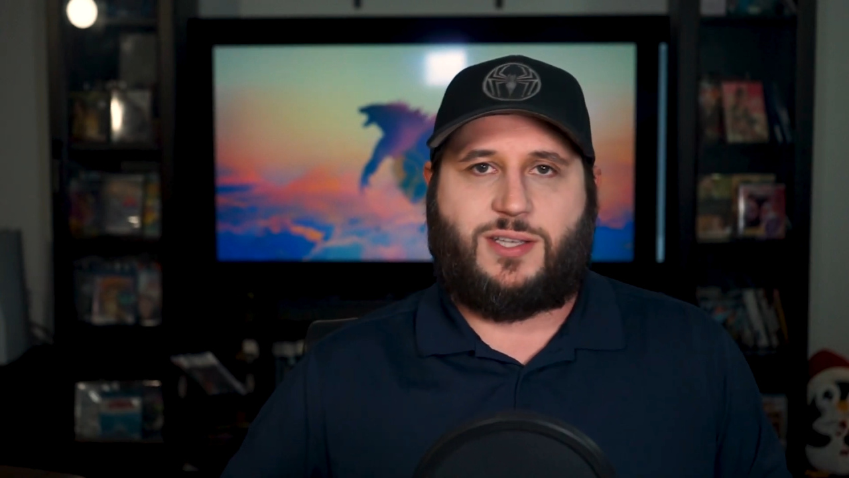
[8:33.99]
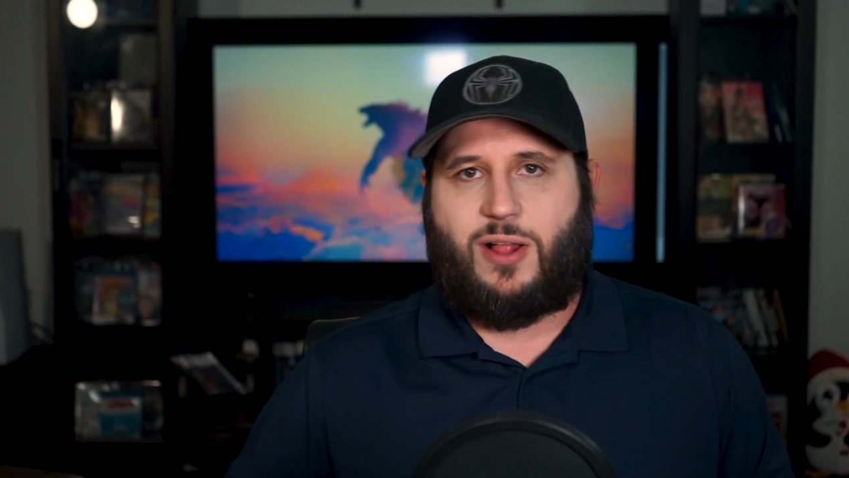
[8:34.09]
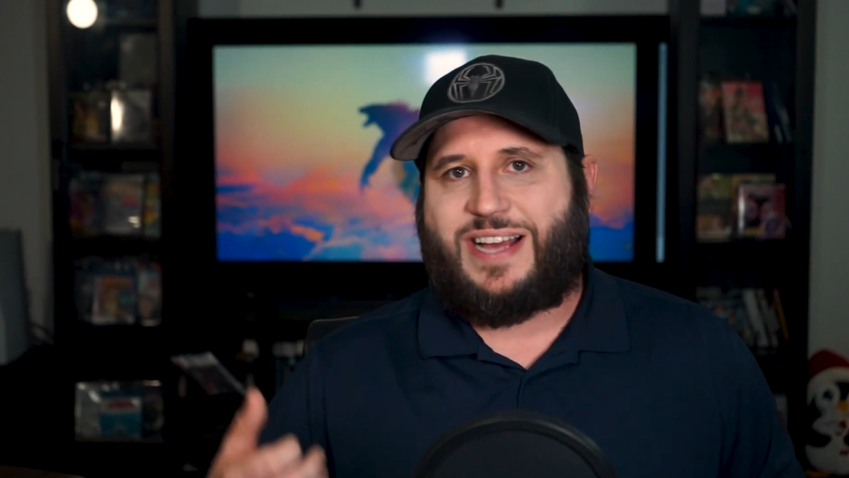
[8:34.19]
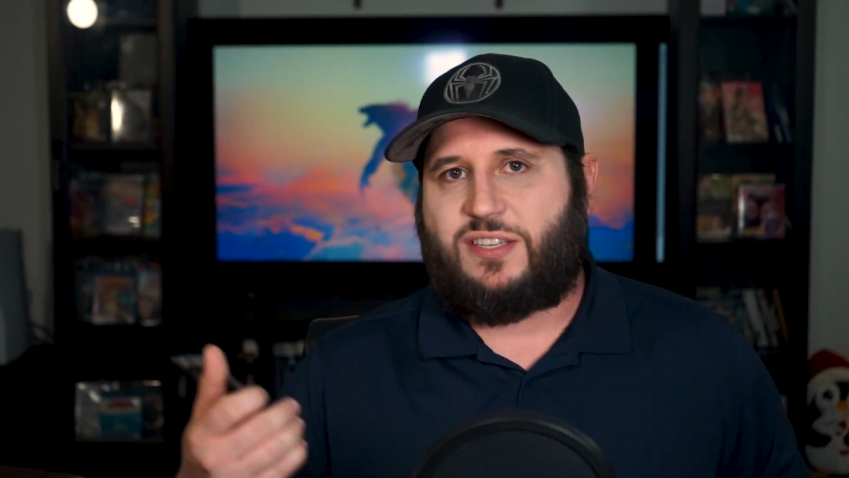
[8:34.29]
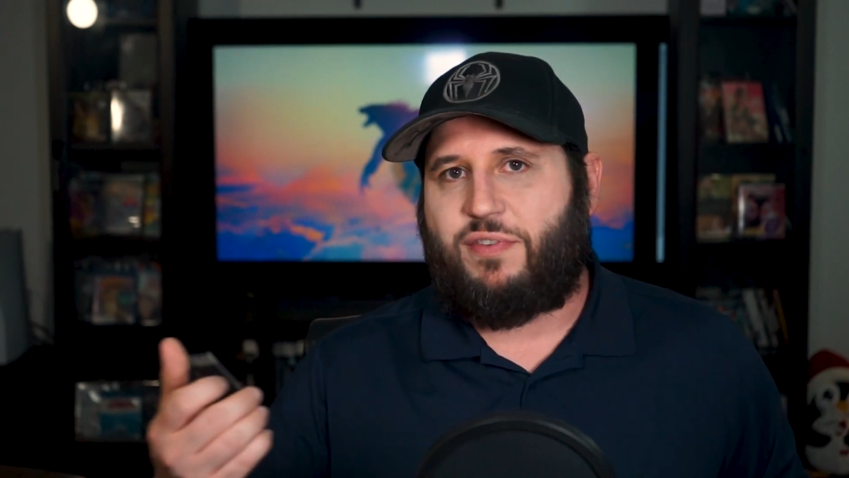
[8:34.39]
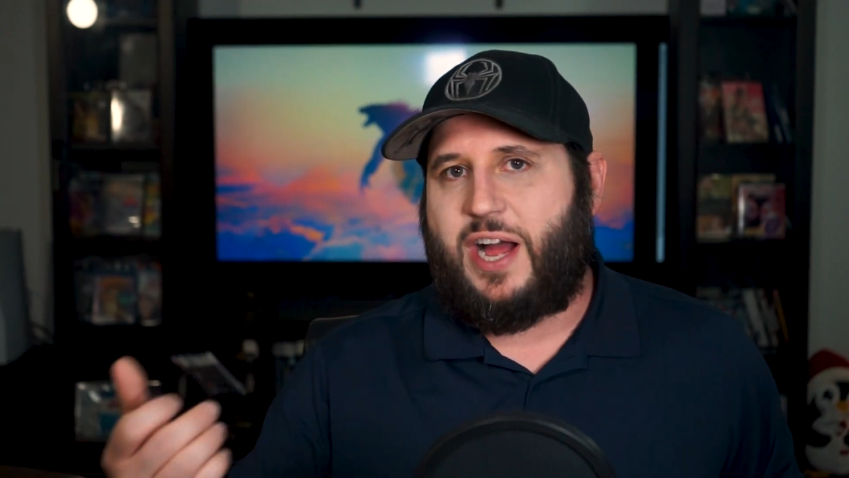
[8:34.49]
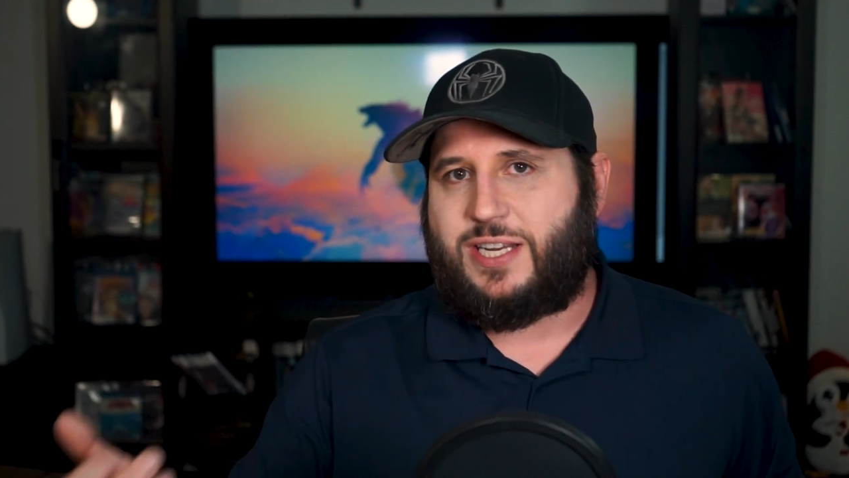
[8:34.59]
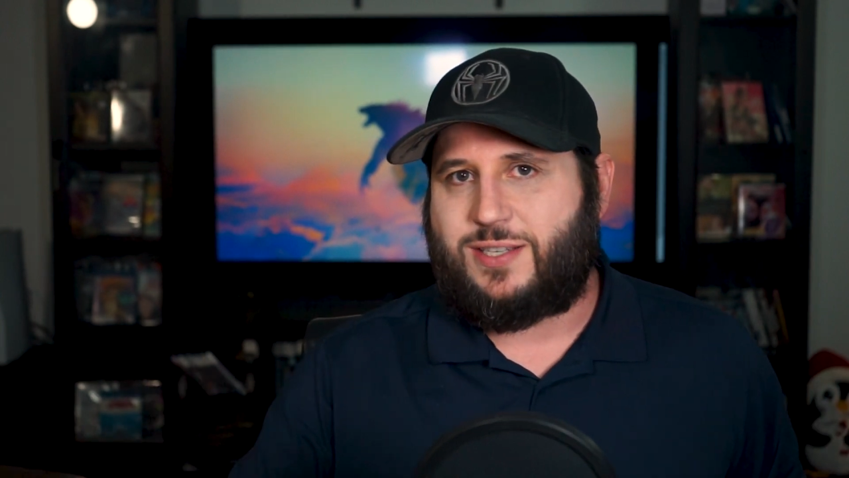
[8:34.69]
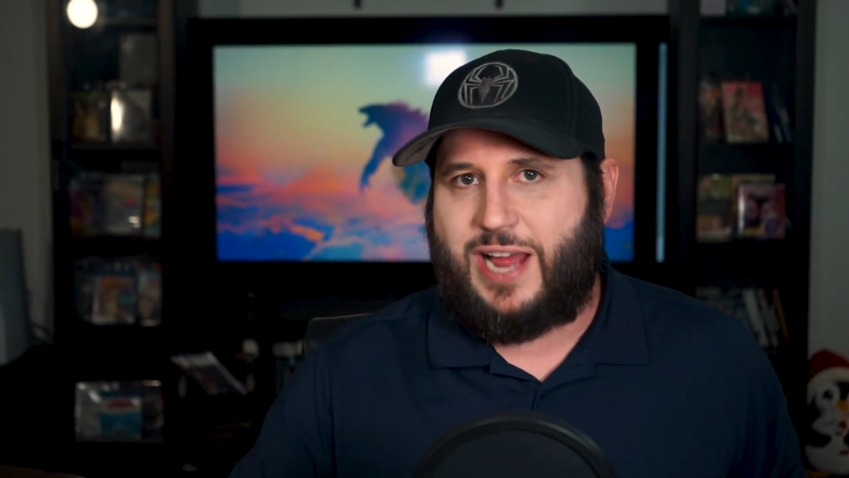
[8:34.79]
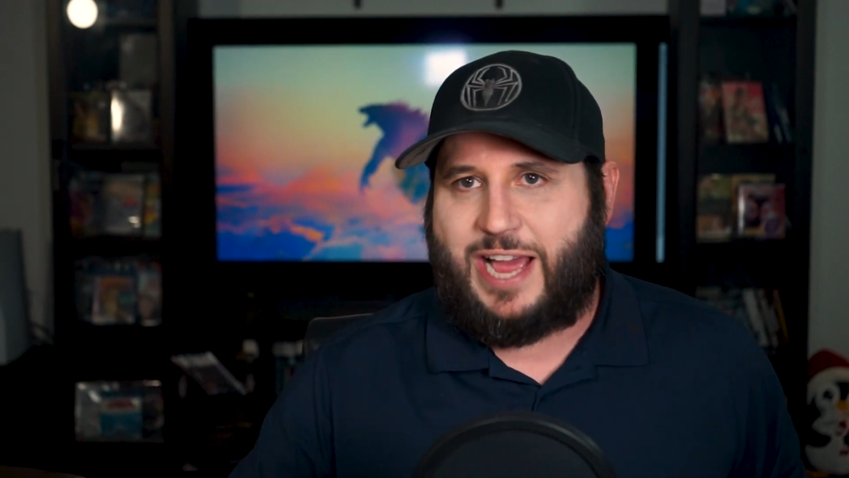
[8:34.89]
classified
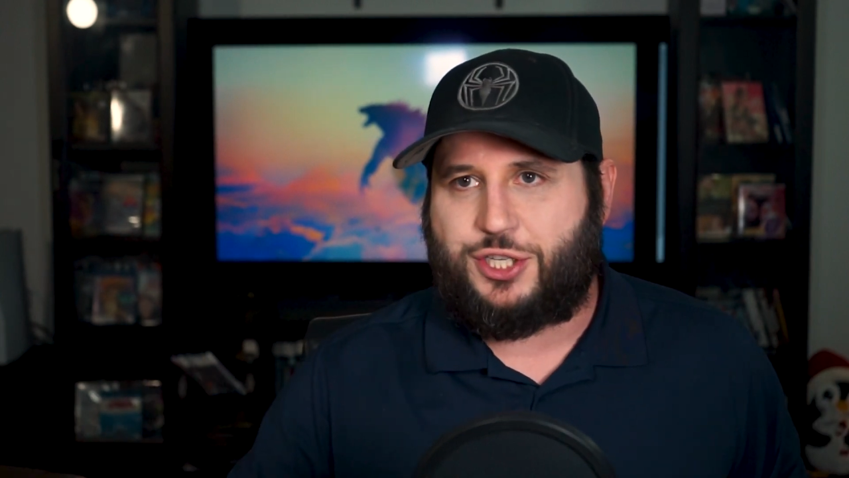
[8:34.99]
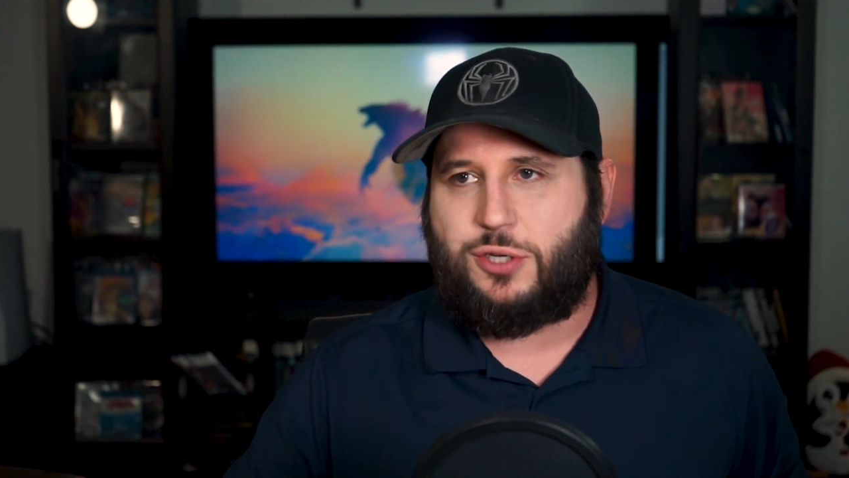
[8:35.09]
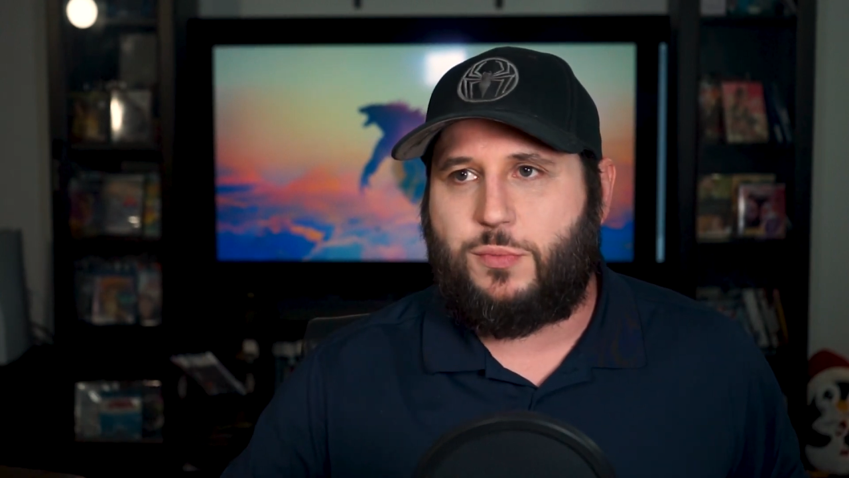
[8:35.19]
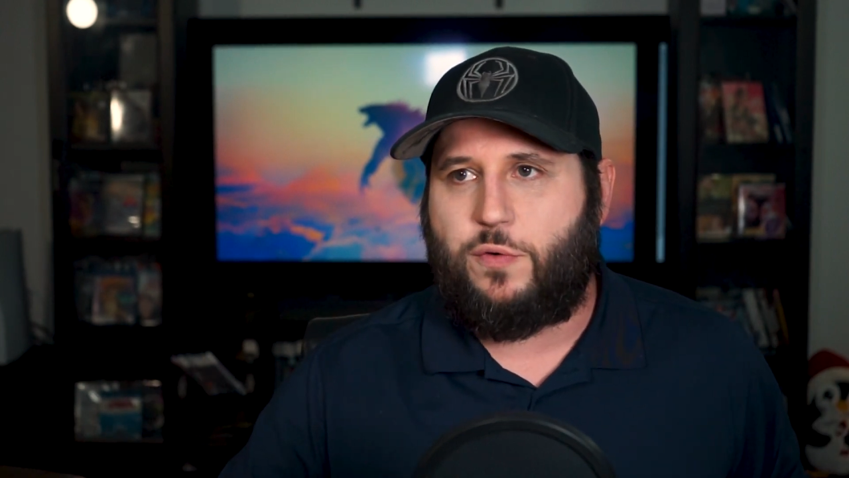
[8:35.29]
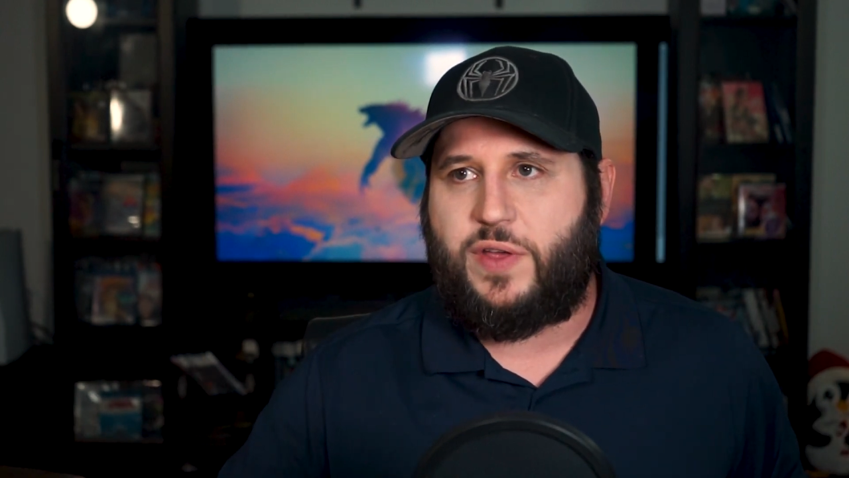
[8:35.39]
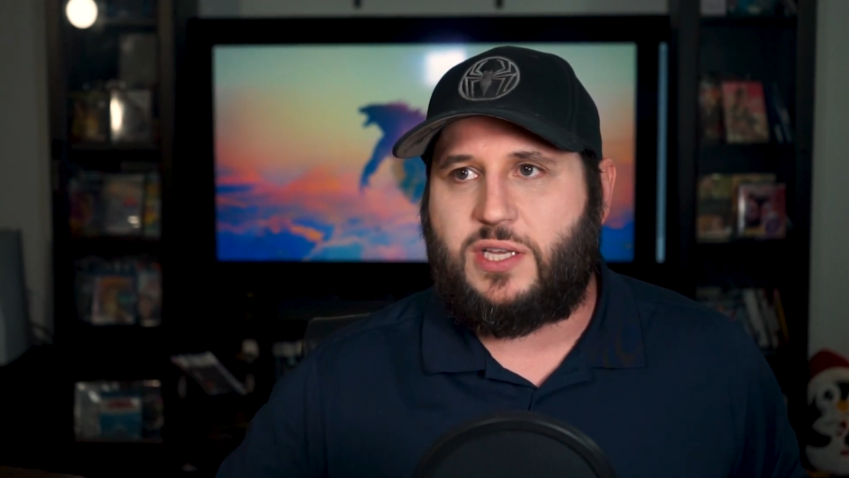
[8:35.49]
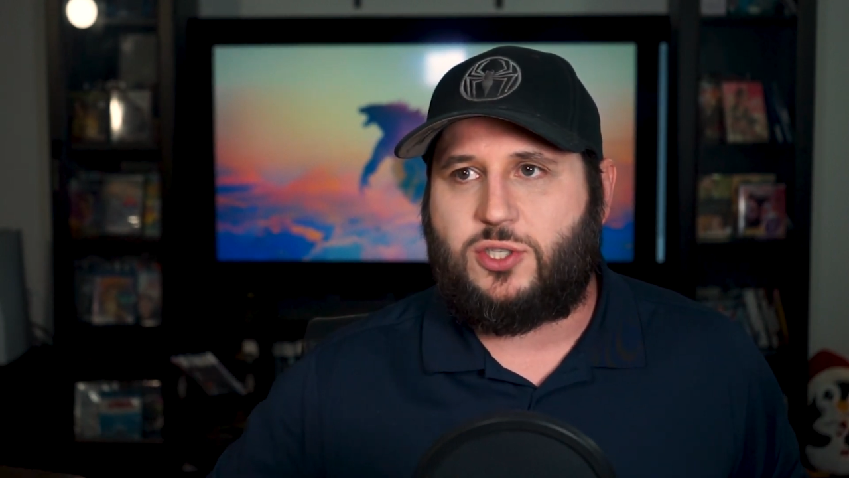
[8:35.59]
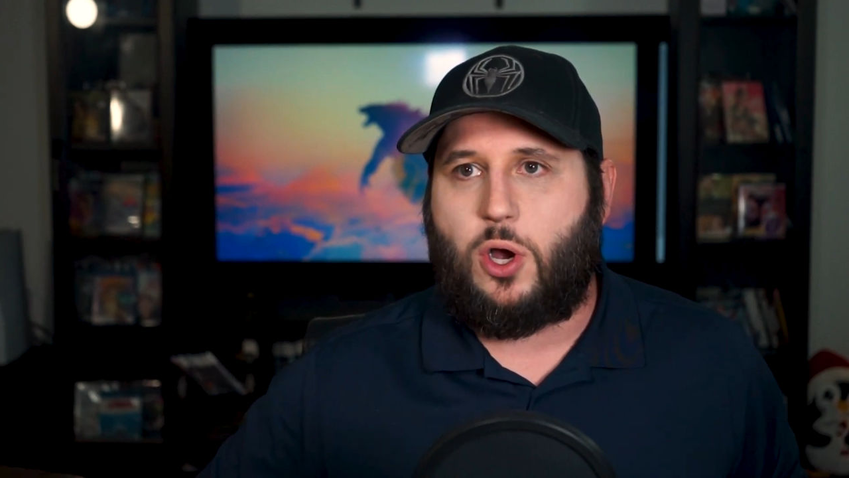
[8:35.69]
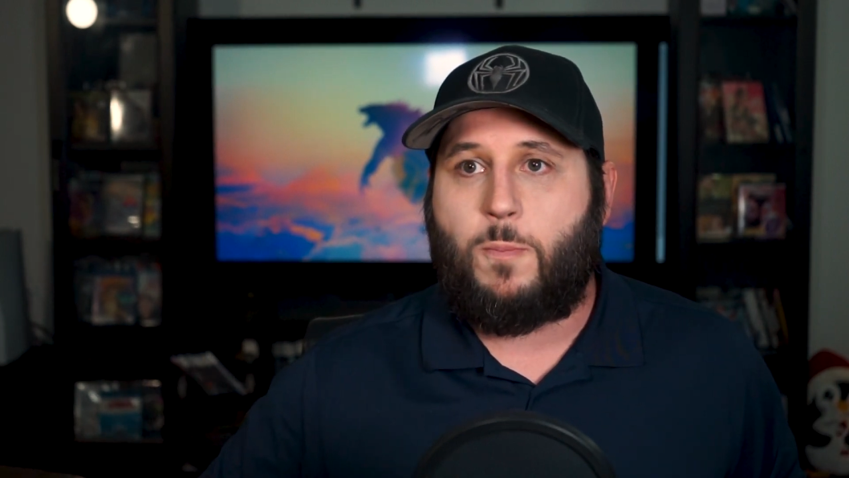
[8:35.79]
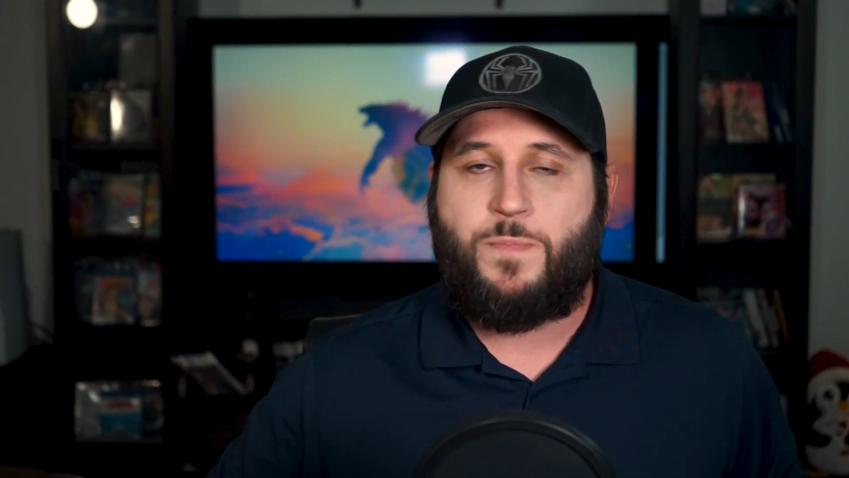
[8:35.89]
as an action movie,
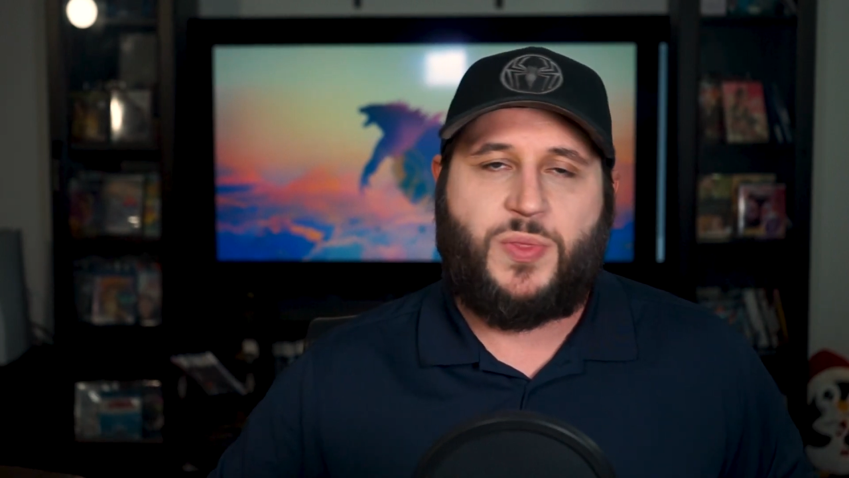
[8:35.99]
so